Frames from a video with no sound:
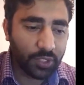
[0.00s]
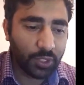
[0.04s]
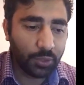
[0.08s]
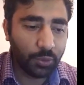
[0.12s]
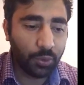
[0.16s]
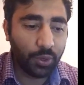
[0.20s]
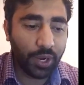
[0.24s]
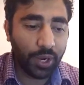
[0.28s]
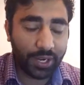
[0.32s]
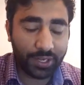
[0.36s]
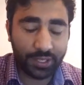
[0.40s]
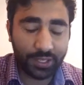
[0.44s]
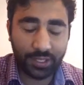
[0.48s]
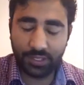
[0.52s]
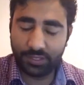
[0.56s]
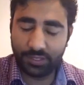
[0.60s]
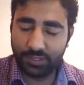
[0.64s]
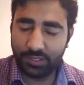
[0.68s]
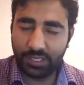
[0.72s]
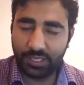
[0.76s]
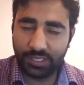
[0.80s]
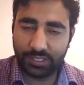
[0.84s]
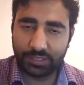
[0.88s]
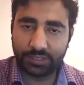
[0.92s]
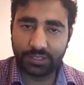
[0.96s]
who had
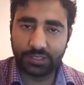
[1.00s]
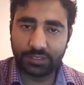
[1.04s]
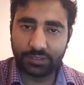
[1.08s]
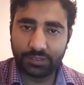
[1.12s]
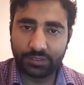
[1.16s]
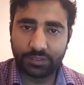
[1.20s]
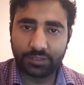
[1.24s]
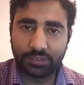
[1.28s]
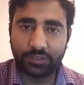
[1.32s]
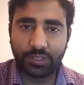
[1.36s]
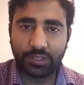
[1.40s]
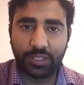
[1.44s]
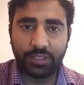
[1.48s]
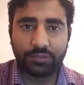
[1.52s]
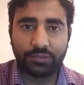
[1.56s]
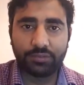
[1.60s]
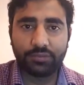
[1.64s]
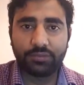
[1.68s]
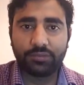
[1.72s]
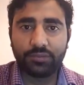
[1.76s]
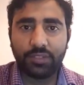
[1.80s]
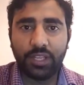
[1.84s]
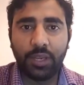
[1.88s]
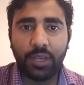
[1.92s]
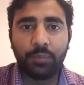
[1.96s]
done like I'm
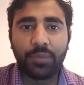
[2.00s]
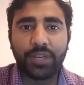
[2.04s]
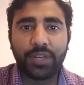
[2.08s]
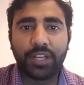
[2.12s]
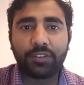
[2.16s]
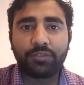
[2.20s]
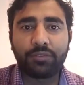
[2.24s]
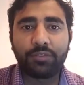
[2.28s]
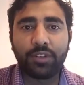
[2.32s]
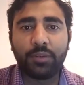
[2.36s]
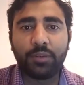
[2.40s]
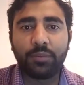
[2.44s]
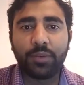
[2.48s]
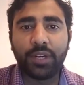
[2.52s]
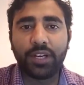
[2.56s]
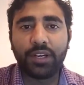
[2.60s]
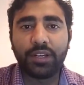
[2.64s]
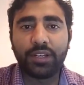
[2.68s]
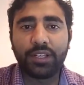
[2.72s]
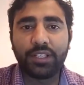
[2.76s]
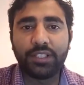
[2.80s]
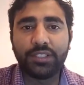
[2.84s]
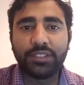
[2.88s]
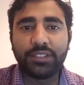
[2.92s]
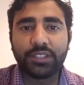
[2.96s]
MTech from
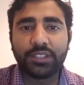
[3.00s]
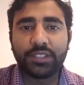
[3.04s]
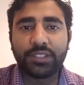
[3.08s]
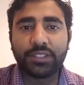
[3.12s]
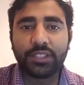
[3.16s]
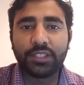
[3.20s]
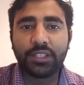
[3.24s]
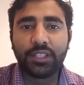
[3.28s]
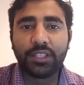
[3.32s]
IITs and